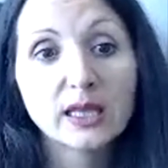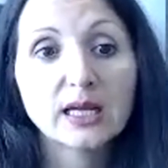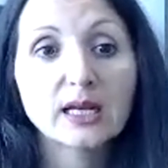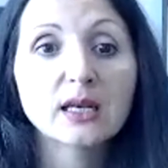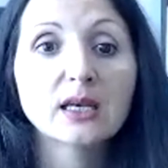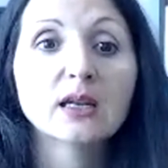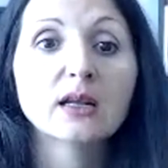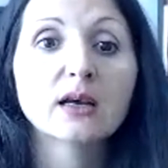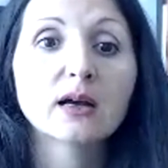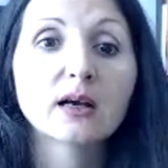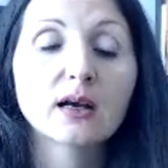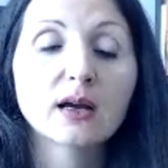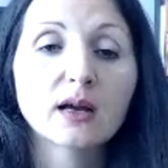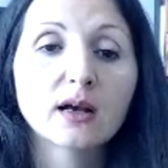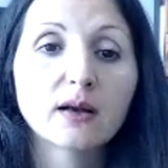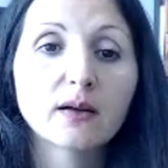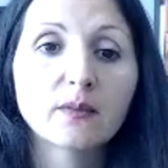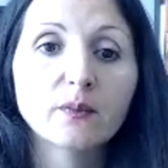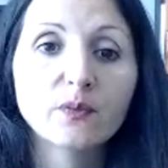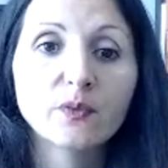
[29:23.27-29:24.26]

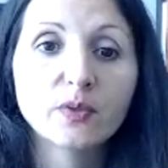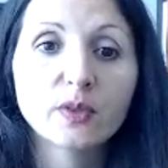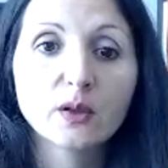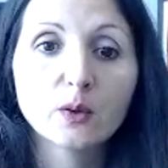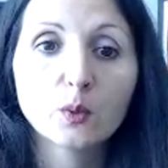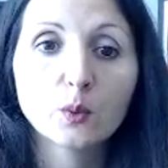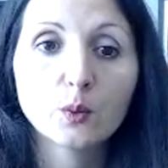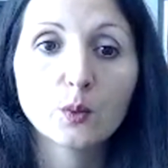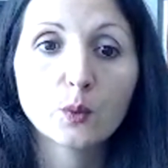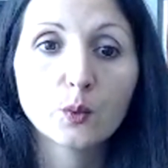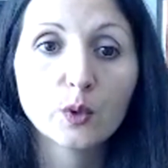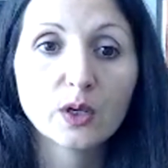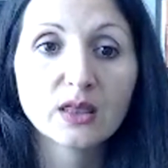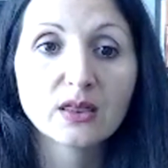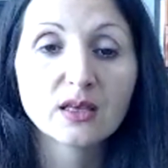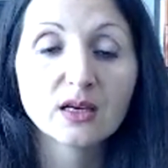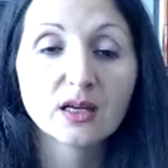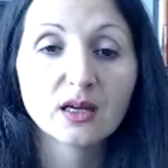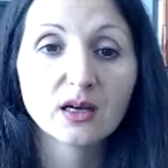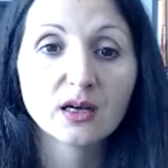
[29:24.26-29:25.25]

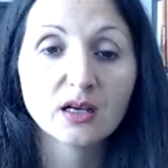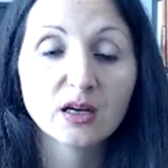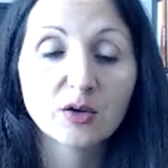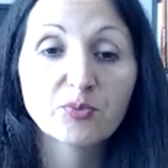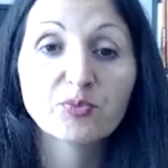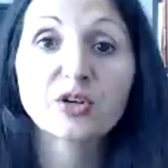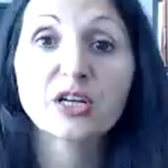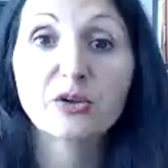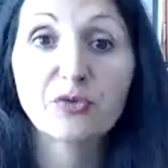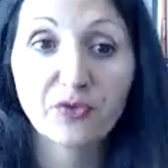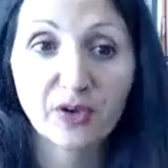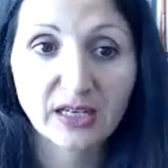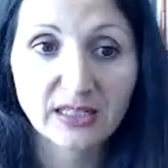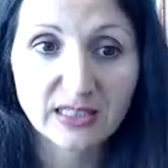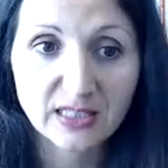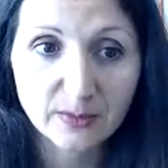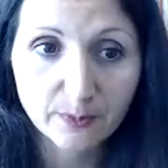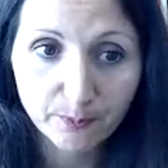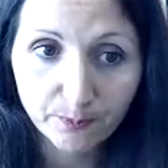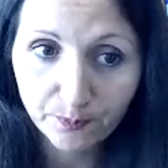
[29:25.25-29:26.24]
a
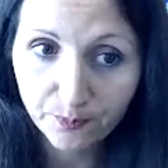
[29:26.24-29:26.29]
prefix.